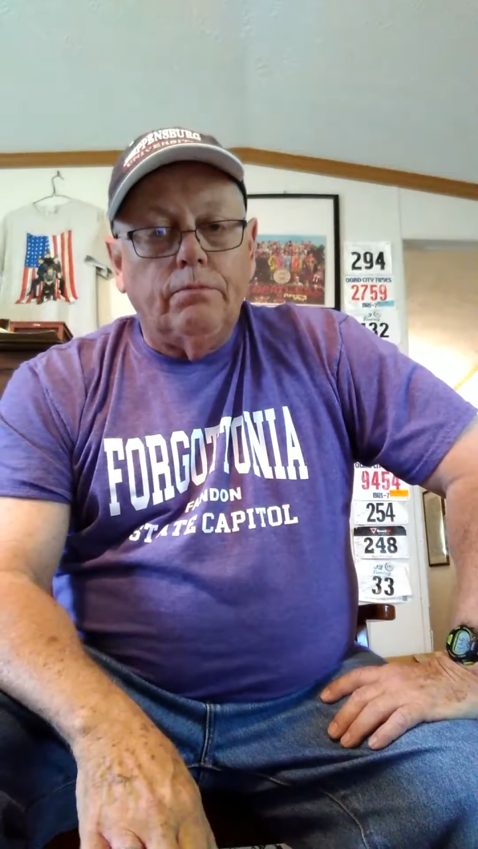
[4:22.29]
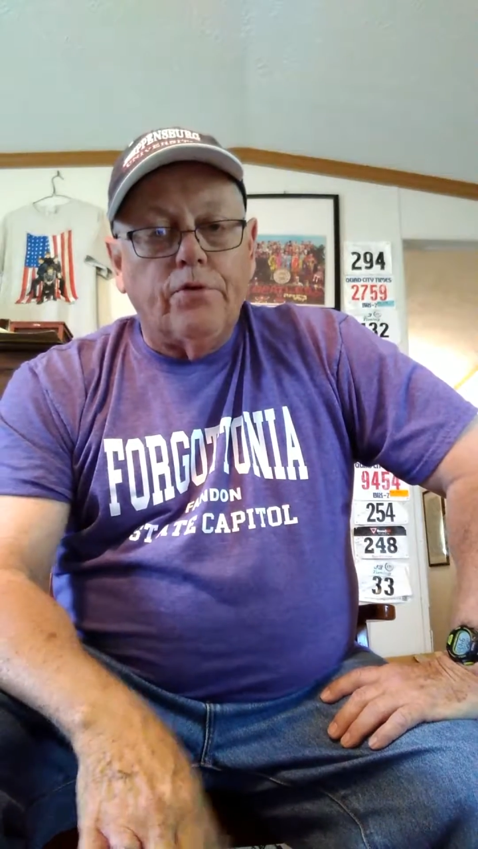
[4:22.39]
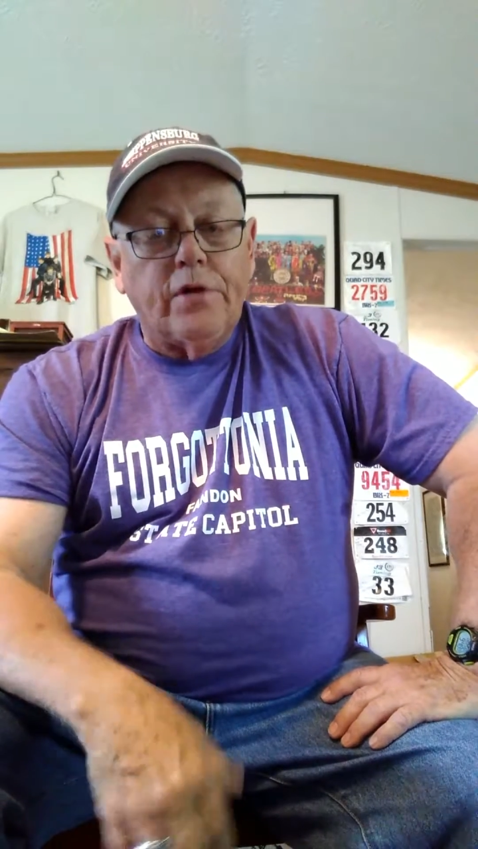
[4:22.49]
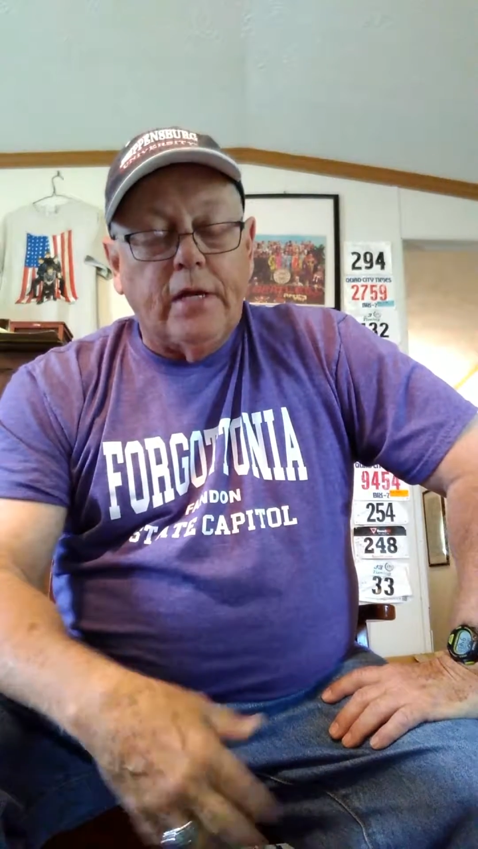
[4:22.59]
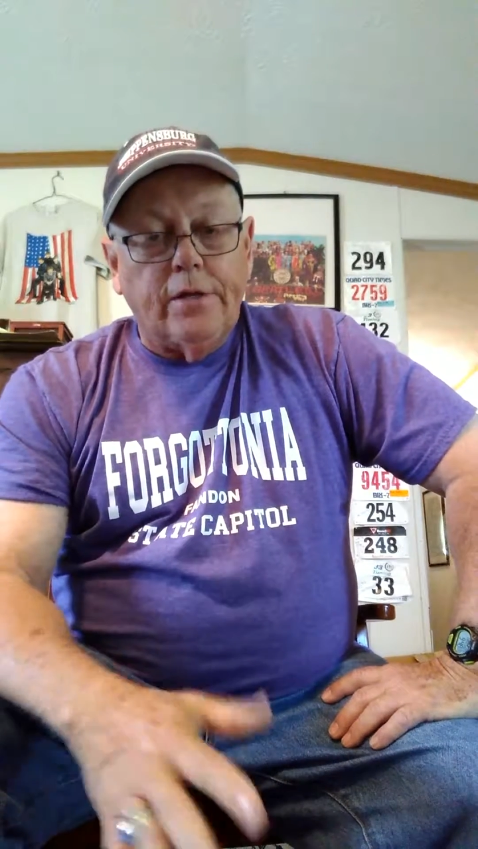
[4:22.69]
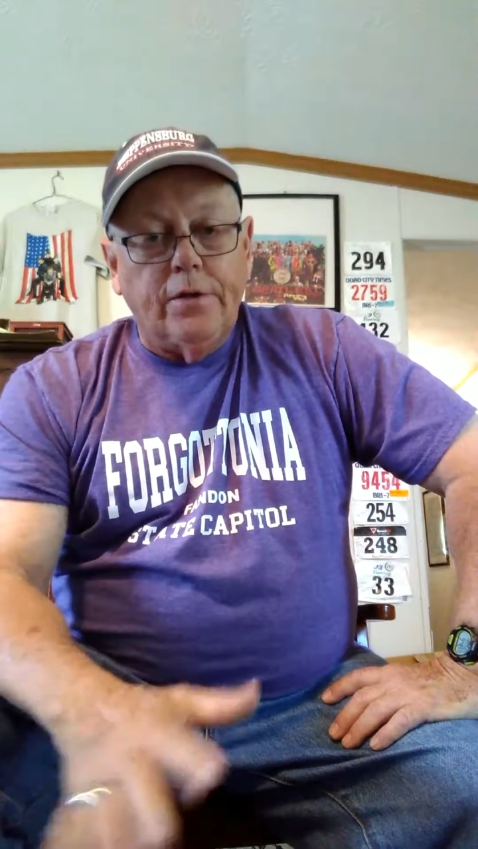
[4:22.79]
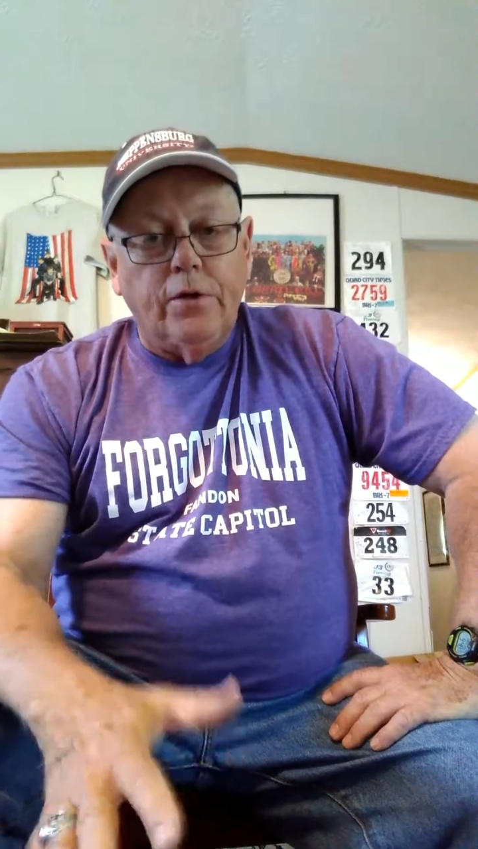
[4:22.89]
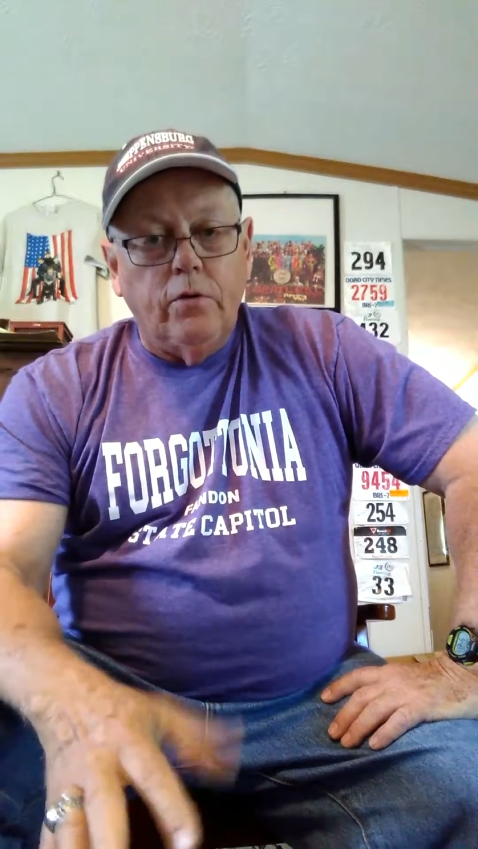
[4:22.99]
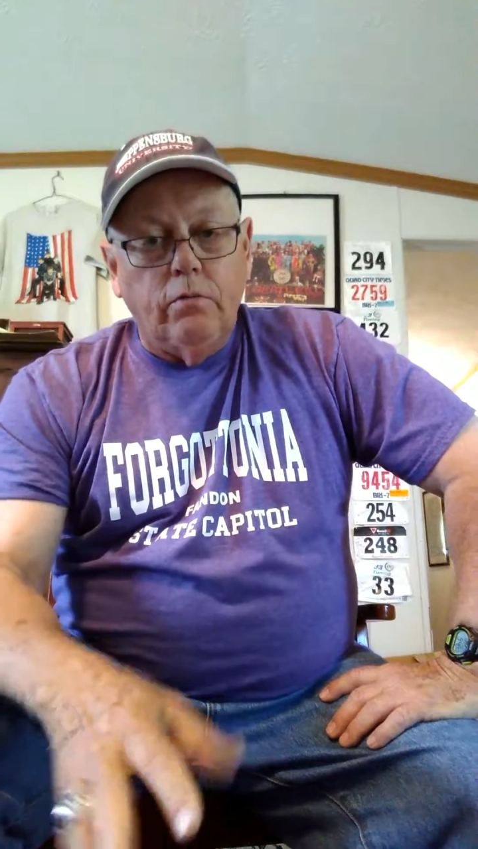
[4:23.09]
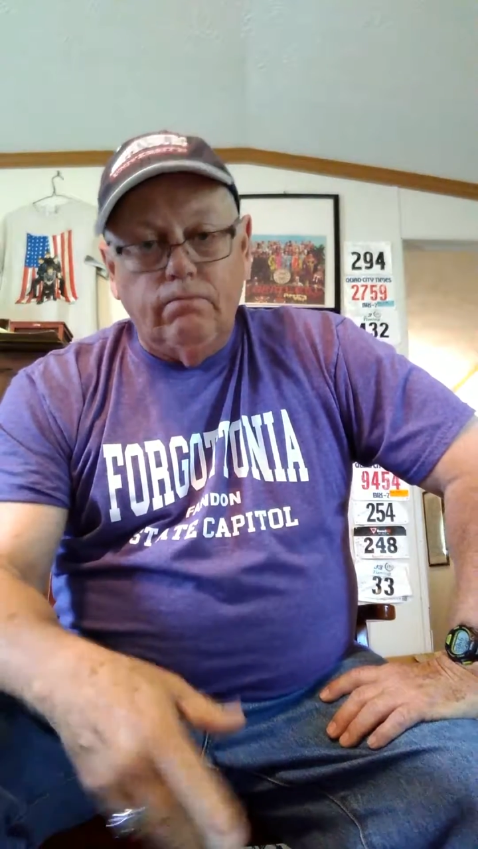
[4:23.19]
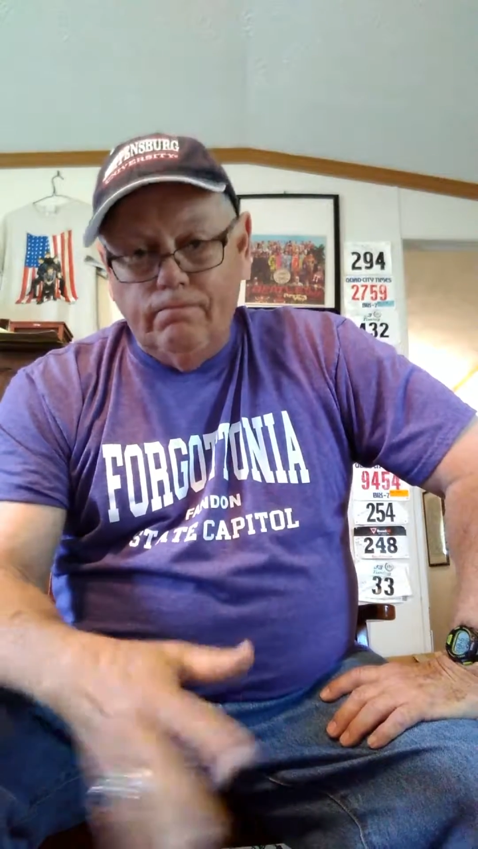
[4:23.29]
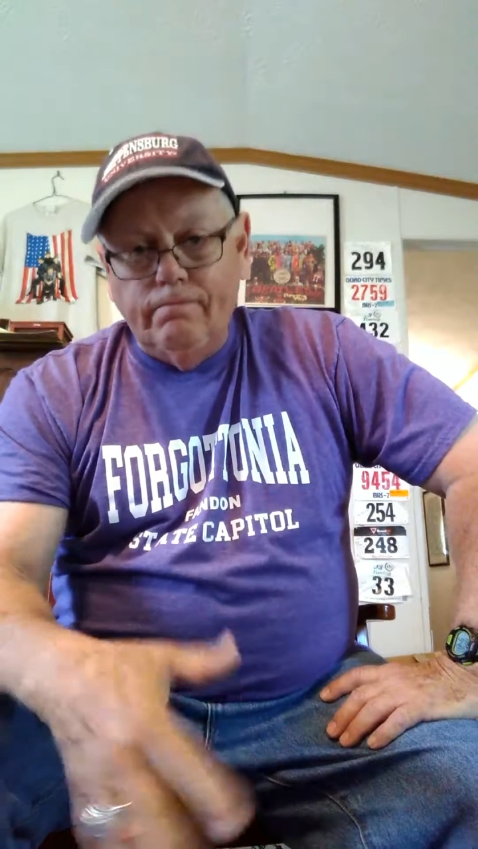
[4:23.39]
present it to you